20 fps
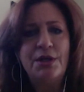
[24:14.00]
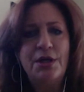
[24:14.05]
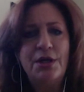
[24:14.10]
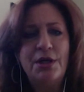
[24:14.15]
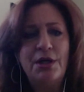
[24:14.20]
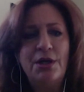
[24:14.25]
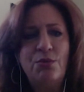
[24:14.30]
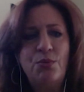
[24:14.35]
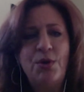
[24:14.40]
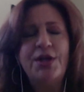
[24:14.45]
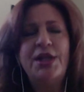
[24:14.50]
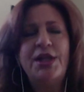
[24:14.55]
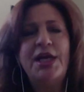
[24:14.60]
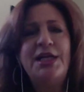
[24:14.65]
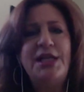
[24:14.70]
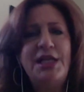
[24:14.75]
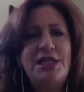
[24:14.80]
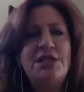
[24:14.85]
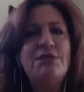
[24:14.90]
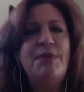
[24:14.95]
where they
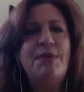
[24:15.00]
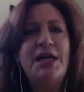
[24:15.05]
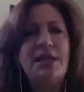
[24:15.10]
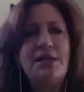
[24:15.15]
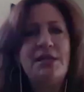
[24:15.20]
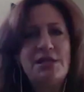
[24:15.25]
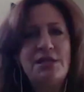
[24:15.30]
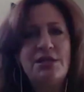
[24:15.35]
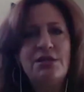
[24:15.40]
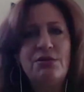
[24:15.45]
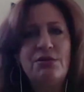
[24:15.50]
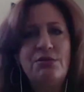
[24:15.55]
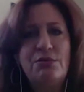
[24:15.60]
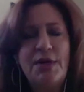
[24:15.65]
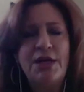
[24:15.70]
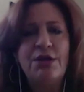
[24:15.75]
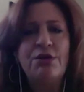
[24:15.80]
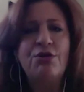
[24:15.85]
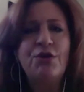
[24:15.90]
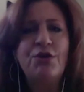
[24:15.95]
need to be to
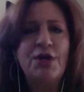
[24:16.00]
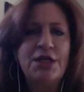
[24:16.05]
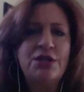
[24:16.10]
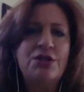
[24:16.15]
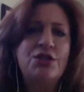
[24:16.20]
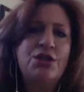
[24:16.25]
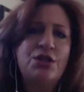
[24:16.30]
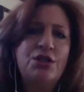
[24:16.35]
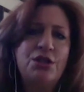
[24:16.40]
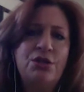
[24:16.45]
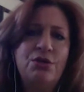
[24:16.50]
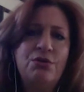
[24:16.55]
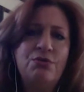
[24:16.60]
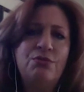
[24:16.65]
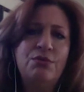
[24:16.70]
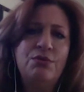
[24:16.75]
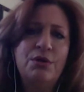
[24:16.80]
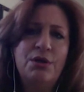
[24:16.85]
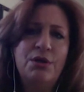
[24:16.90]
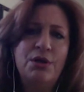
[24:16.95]
enter into
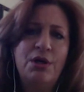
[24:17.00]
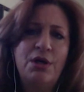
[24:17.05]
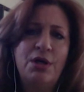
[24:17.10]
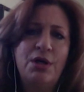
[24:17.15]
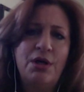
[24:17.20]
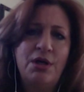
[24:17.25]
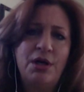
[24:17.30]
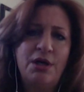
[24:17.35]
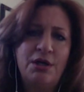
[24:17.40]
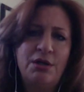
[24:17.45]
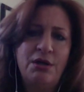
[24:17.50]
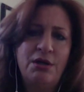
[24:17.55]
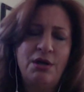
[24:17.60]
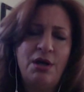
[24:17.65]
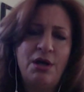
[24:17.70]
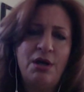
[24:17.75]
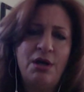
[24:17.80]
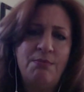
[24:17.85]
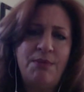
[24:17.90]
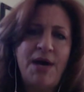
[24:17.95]

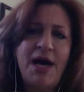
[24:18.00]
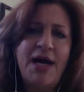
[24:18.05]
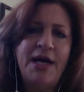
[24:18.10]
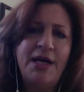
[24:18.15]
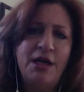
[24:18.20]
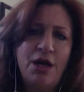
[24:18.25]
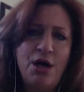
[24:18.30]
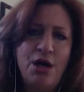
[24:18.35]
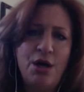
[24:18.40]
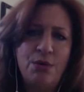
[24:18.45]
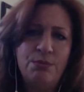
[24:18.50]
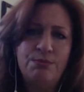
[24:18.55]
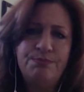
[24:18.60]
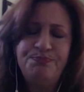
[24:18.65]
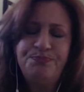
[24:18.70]
buying a home.